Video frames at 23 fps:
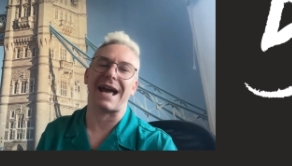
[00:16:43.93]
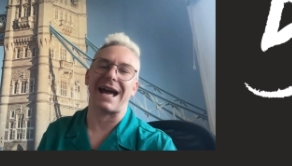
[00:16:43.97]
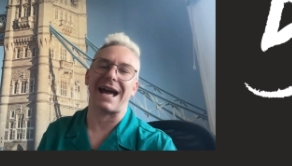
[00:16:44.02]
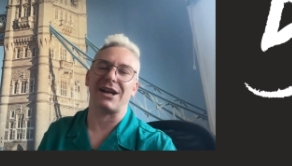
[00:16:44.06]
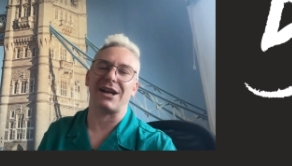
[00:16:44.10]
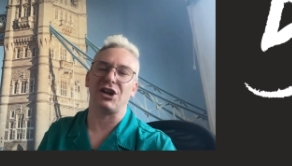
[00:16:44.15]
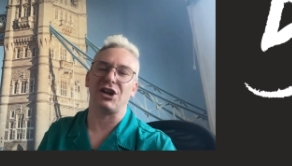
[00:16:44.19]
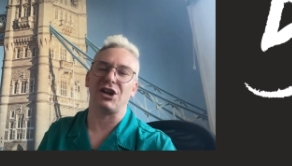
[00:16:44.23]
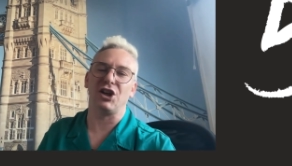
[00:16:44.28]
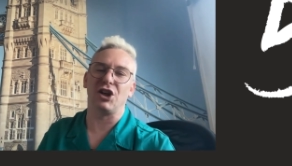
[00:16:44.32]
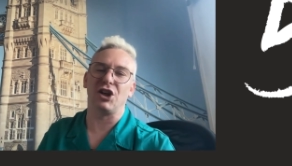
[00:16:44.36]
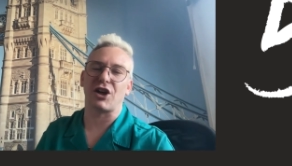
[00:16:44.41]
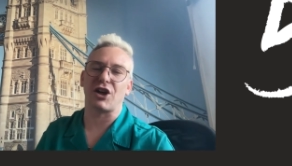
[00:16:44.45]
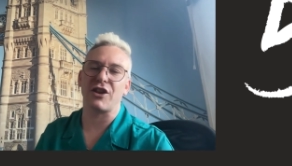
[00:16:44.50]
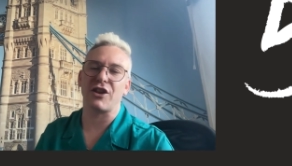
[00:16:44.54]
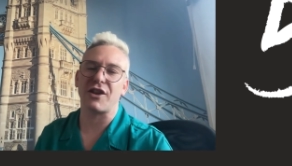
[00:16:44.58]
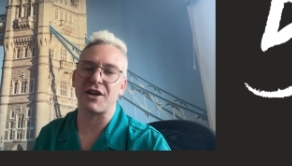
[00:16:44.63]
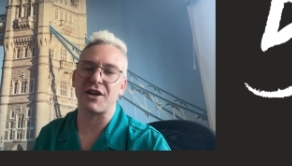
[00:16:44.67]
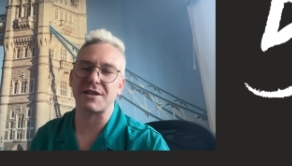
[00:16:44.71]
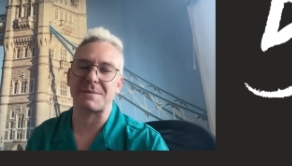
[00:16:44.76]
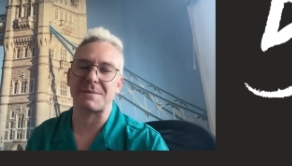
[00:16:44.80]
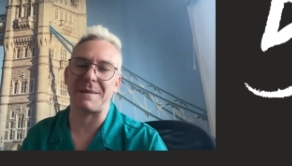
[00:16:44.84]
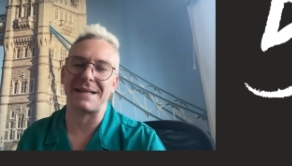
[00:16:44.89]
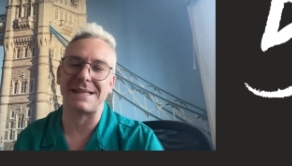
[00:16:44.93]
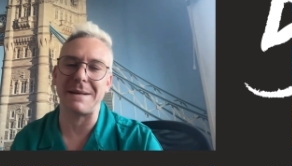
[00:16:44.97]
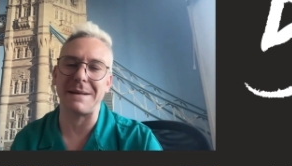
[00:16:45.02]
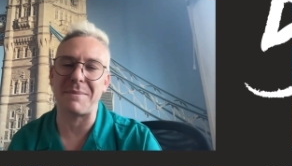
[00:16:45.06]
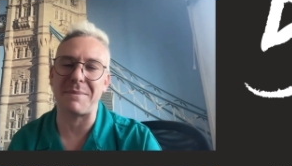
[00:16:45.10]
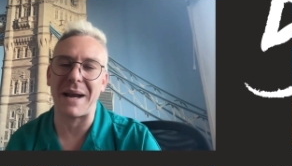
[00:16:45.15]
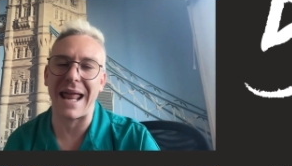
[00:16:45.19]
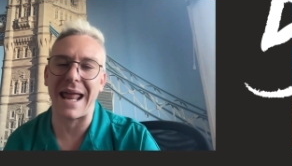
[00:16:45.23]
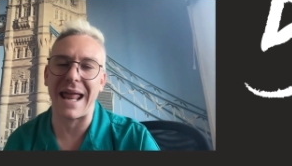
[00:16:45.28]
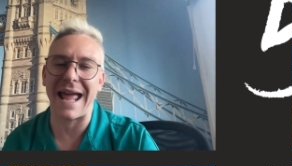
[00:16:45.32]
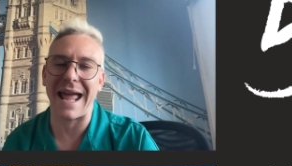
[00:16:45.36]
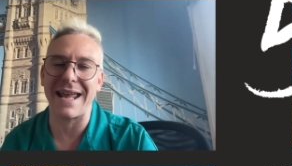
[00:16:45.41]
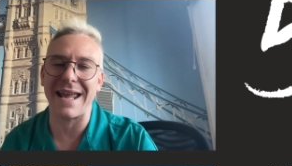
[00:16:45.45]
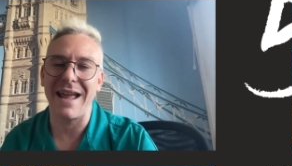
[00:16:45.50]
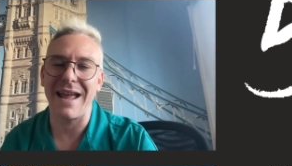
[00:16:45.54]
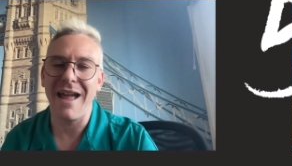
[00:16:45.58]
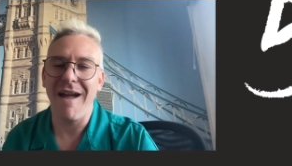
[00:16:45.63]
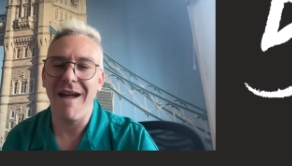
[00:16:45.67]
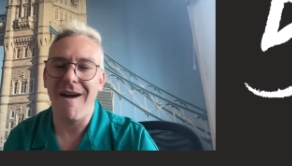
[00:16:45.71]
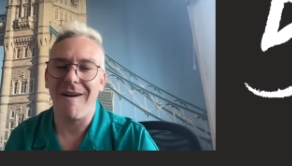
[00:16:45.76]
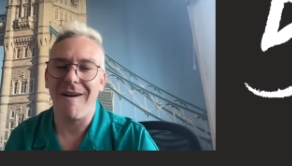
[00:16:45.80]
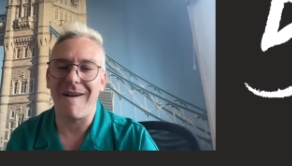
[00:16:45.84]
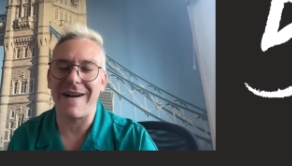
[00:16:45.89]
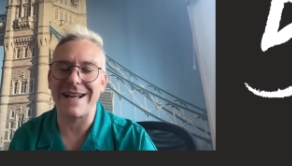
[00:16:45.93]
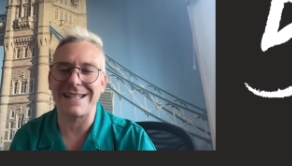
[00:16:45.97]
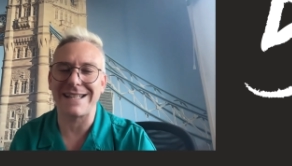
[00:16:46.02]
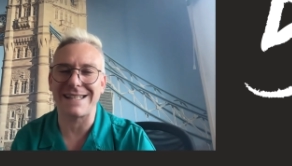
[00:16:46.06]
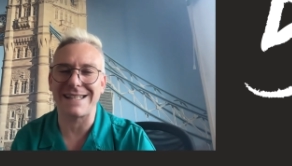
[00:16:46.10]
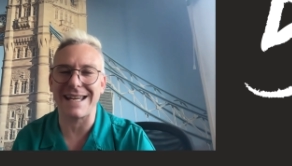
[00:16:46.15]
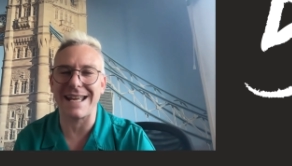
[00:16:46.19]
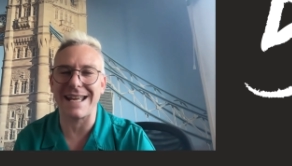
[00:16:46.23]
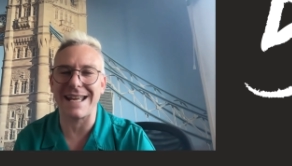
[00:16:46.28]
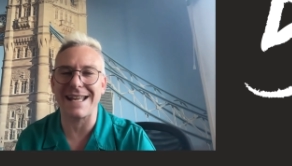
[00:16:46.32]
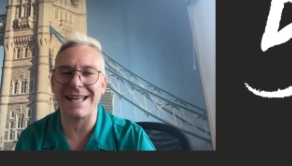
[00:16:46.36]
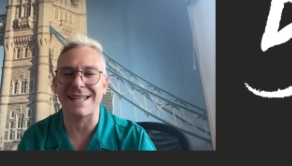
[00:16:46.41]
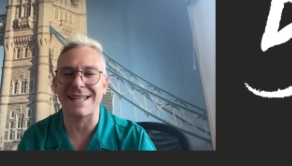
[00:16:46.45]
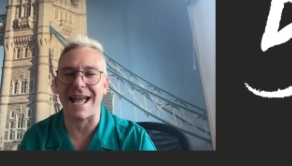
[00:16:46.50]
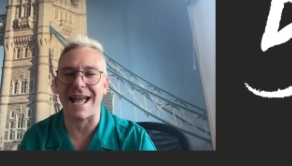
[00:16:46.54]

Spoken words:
and look at those messy play ideas.